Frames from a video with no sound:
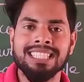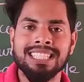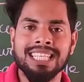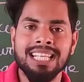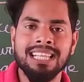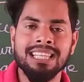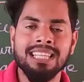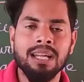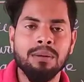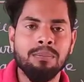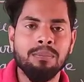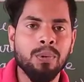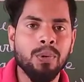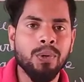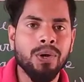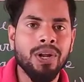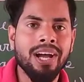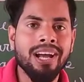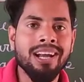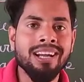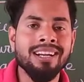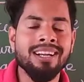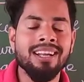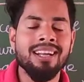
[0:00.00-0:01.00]
sell their
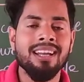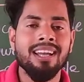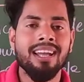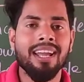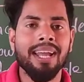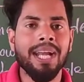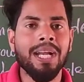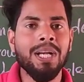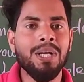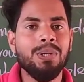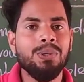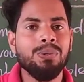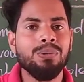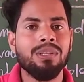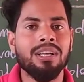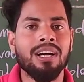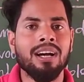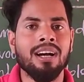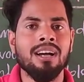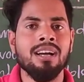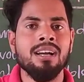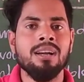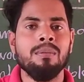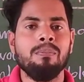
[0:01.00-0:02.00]
product into
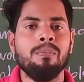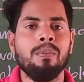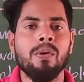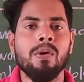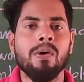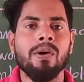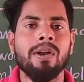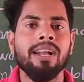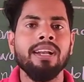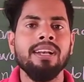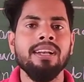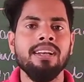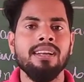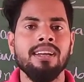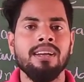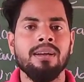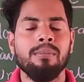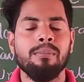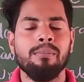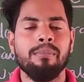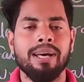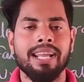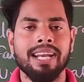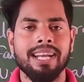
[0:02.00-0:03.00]
the foreign
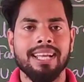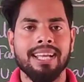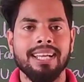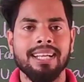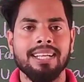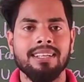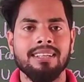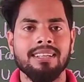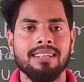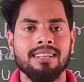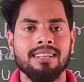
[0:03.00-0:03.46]
market,